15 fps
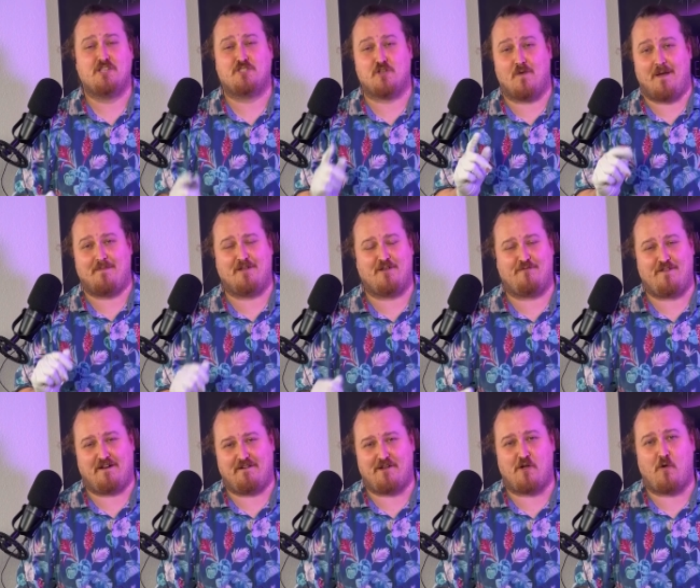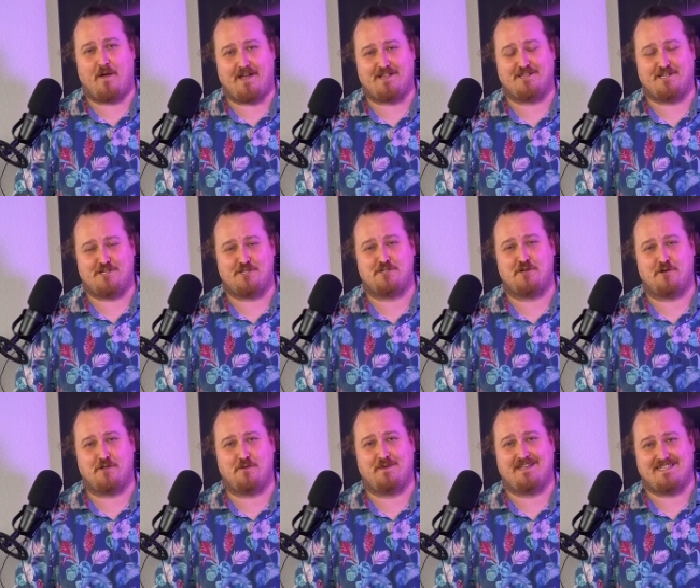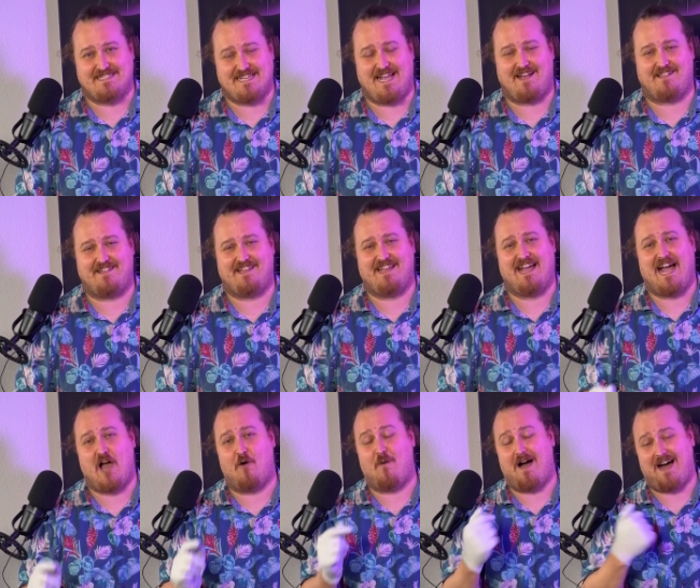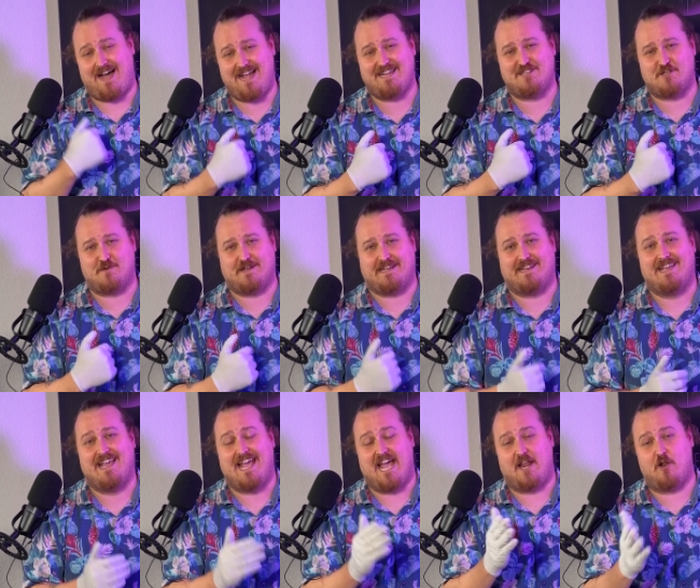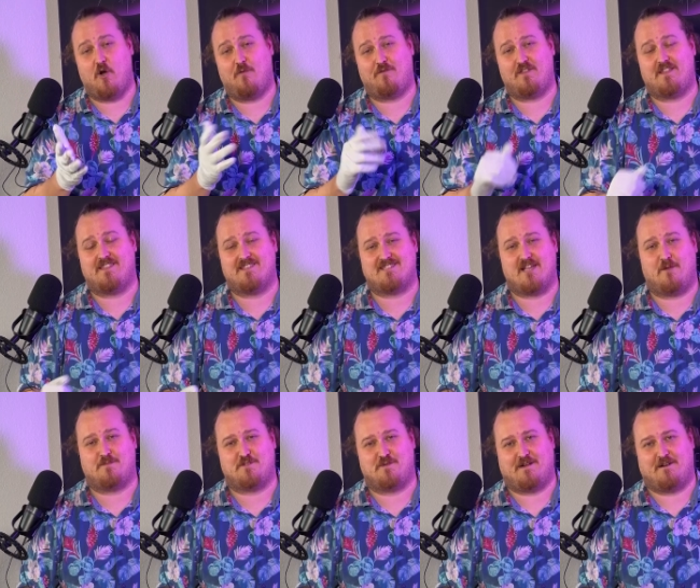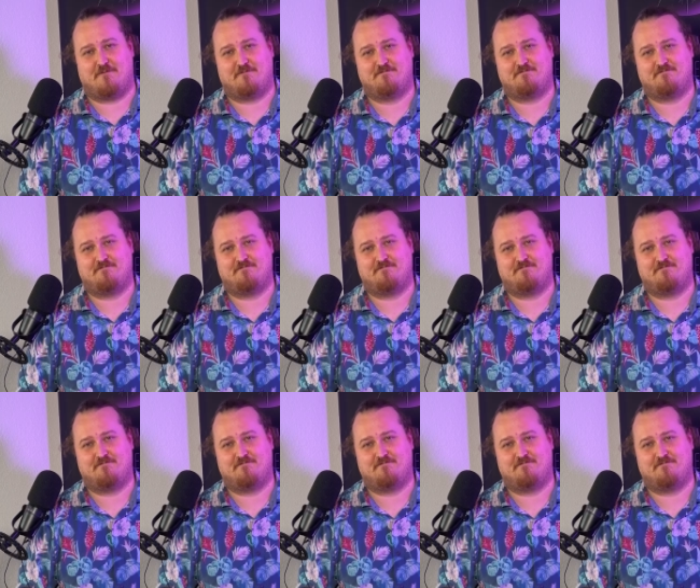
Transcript: So I'm going to very quickly show you exactly how I do it, and hopefully this helps you out.